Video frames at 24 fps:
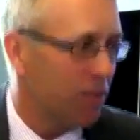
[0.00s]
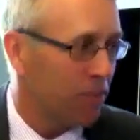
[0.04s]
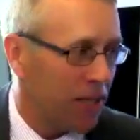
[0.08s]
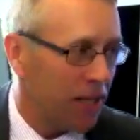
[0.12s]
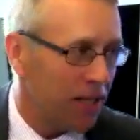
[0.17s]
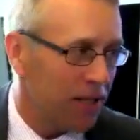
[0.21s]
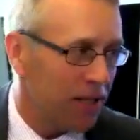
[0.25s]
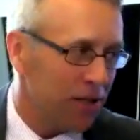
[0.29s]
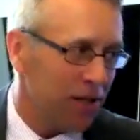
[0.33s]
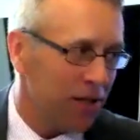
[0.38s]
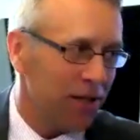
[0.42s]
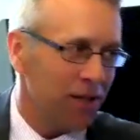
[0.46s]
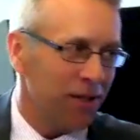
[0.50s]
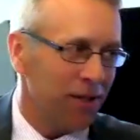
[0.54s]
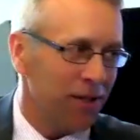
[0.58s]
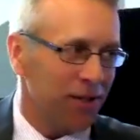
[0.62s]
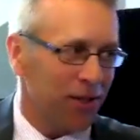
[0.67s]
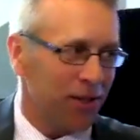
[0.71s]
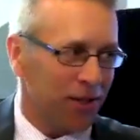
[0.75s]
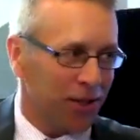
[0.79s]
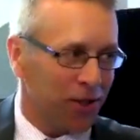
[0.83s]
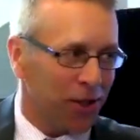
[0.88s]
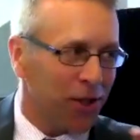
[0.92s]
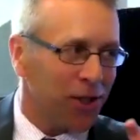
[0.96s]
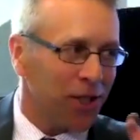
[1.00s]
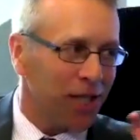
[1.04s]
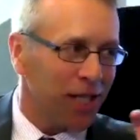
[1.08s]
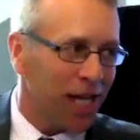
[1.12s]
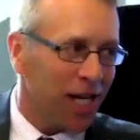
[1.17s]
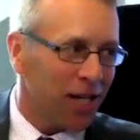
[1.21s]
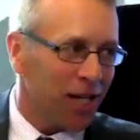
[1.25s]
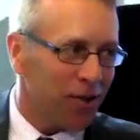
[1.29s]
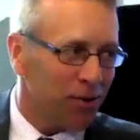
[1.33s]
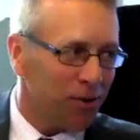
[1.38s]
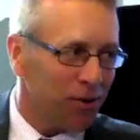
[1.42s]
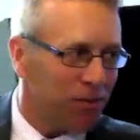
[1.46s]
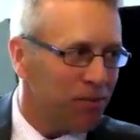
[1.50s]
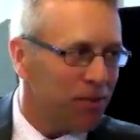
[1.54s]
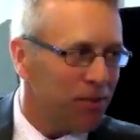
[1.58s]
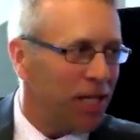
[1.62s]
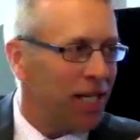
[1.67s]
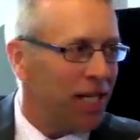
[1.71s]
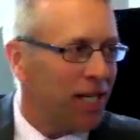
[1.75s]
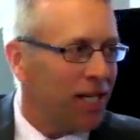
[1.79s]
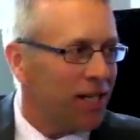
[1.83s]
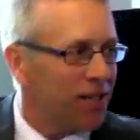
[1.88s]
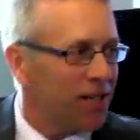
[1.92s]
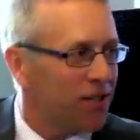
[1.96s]
depends on the actual
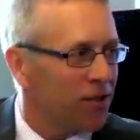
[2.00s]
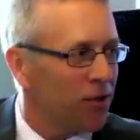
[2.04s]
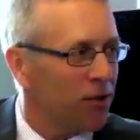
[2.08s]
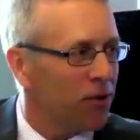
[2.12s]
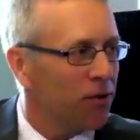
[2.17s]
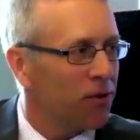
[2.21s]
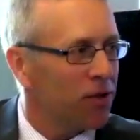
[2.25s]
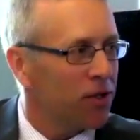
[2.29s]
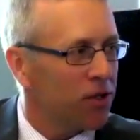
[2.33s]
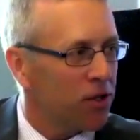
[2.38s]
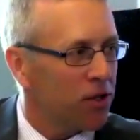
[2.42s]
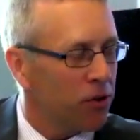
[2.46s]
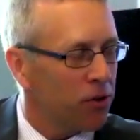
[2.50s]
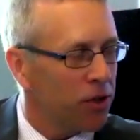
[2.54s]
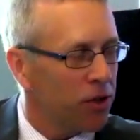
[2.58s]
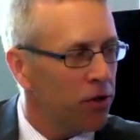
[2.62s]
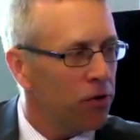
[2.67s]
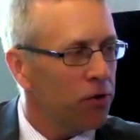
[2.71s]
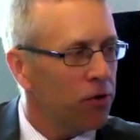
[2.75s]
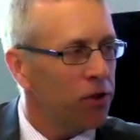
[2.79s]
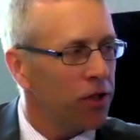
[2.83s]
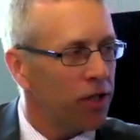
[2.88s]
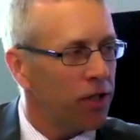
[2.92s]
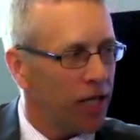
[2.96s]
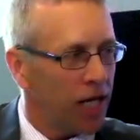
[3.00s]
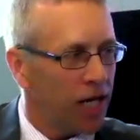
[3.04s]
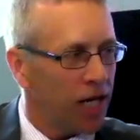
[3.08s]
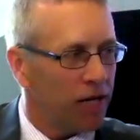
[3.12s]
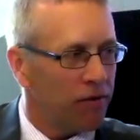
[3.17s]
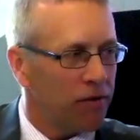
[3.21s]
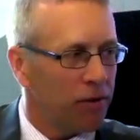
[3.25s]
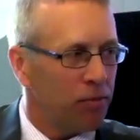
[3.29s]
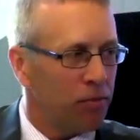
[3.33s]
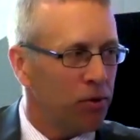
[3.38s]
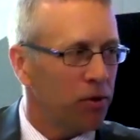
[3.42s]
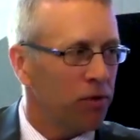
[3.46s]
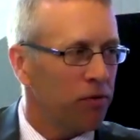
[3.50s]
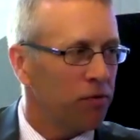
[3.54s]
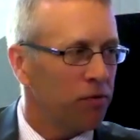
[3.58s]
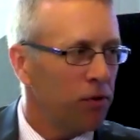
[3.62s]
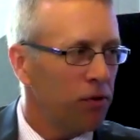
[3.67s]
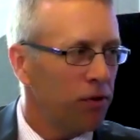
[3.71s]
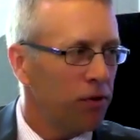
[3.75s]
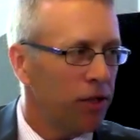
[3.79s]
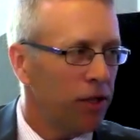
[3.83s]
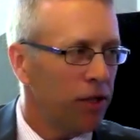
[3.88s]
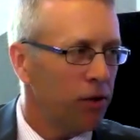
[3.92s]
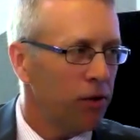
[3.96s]
beta. So you could have a
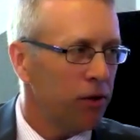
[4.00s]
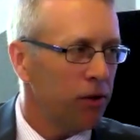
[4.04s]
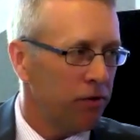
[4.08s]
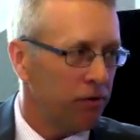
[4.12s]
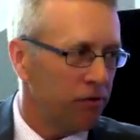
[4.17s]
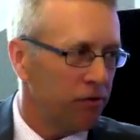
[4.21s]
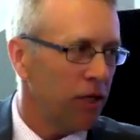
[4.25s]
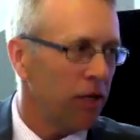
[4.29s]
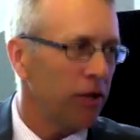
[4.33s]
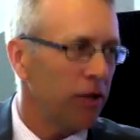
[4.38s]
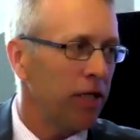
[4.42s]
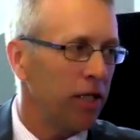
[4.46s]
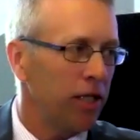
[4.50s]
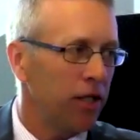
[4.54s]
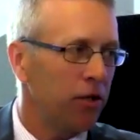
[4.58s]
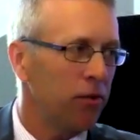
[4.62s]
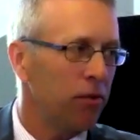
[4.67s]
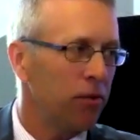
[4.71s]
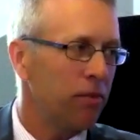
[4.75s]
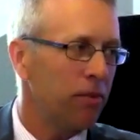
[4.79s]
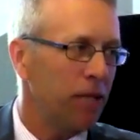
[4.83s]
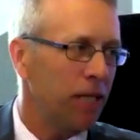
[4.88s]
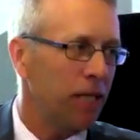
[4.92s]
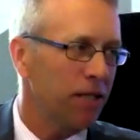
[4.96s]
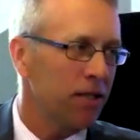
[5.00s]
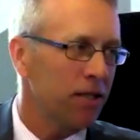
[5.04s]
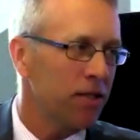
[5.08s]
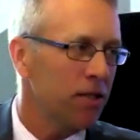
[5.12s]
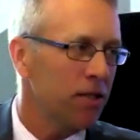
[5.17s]
portfolio of very low beta